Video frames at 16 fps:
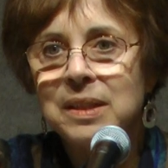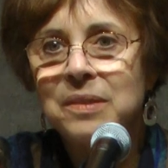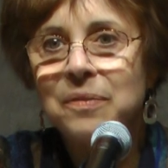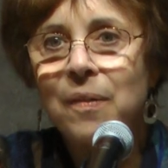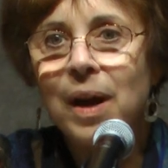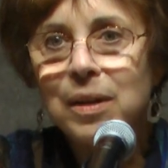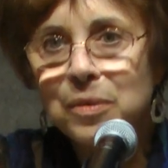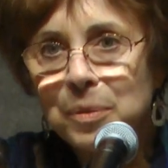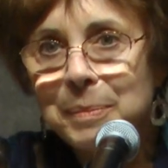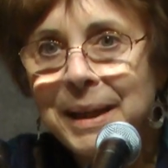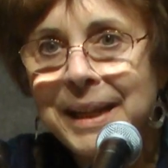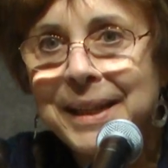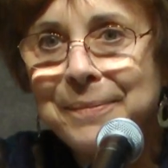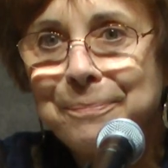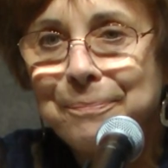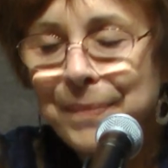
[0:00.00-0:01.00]
as Follow the
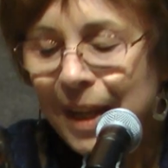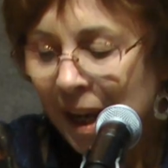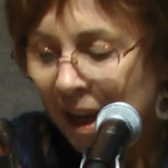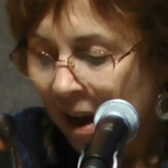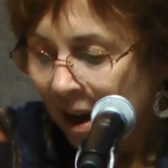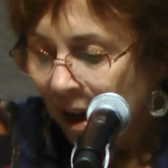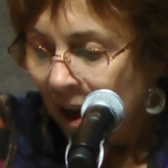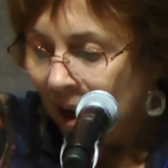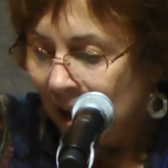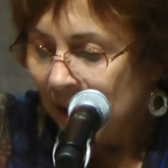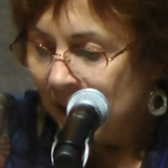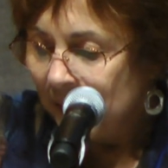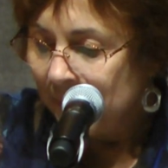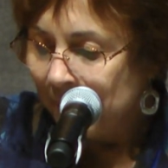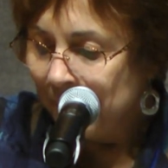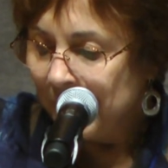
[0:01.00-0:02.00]
Money.
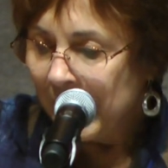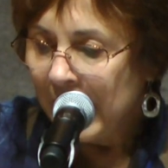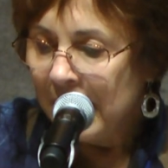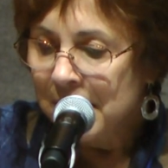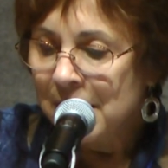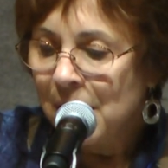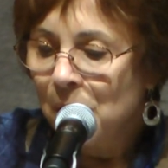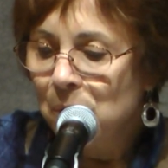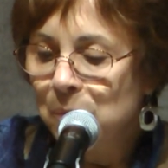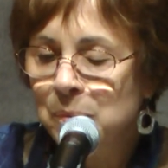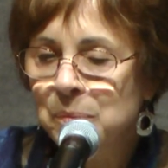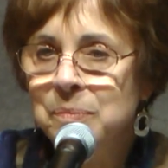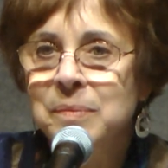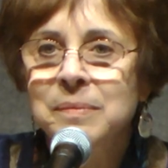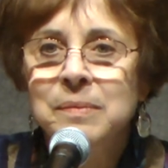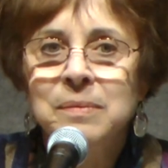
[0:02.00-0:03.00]

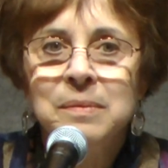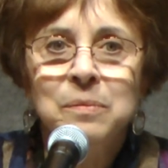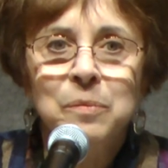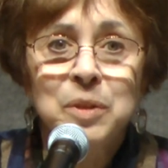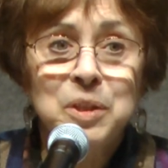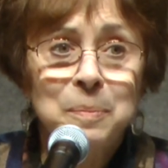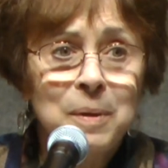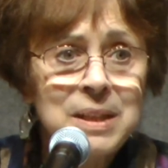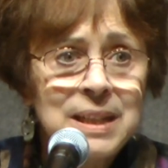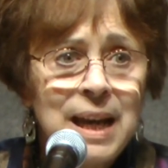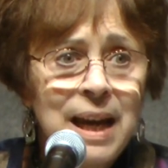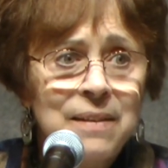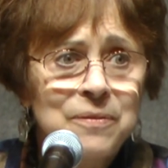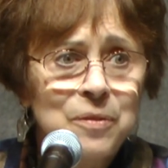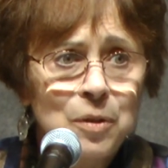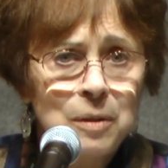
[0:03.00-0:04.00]
So we're supposed
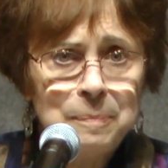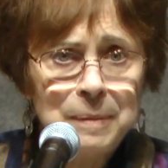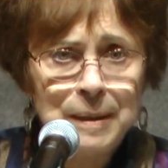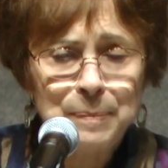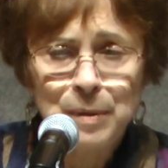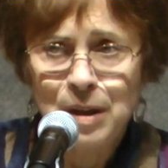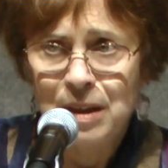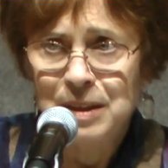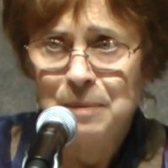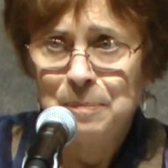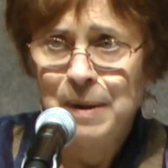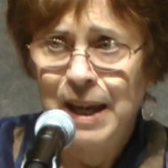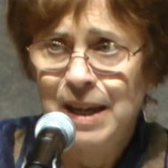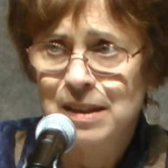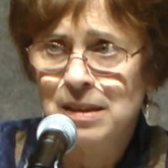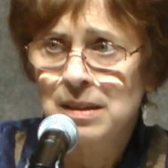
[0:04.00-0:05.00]
to have 4 people on the
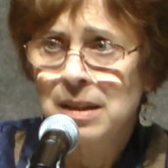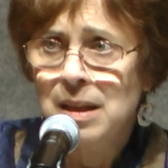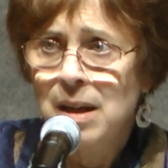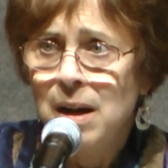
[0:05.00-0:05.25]
panel.